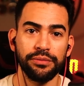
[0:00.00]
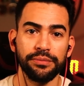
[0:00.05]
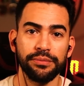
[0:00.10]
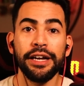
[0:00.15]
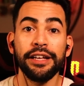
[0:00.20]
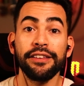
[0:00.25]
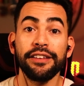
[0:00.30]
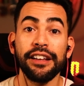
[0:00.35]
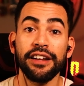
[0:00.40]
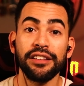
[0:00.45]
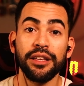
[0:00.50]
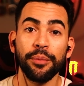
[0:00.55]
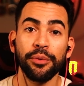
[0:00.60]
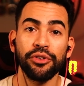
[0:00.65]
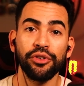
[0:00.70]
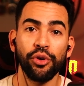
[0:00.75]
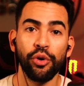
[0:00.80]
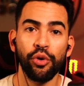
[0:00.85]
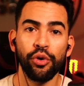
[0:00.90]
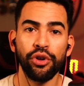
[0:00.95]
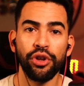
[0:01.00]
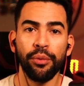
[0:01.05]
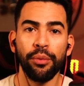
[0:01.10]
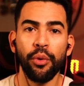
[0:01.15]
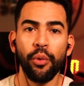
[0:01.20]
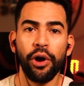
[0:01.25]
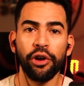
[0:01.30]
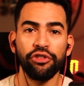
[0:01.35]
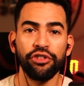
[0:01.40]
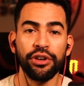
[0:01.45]
In today's episode, you'll be
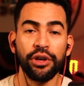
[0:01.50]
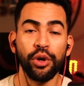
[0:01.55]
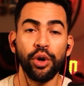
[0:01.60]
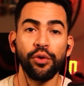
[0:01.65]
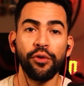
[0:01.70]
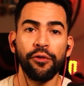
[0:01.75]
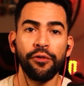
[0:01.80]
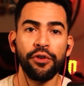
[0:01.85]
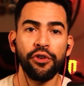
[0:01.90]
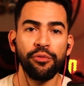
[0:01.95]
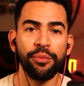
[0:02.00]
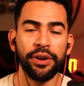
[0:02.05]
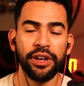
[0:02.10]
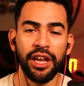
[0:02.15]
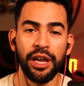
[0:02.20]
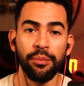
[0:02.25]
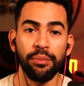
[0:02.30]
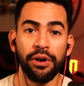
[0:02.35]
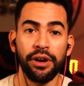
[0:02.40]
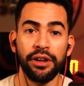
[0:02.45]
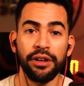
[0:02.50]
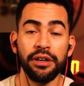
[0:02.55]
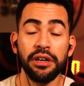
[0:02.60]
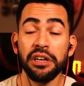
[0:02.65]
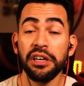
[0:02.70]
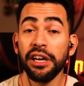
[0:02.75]
watching an overview of my gameplay,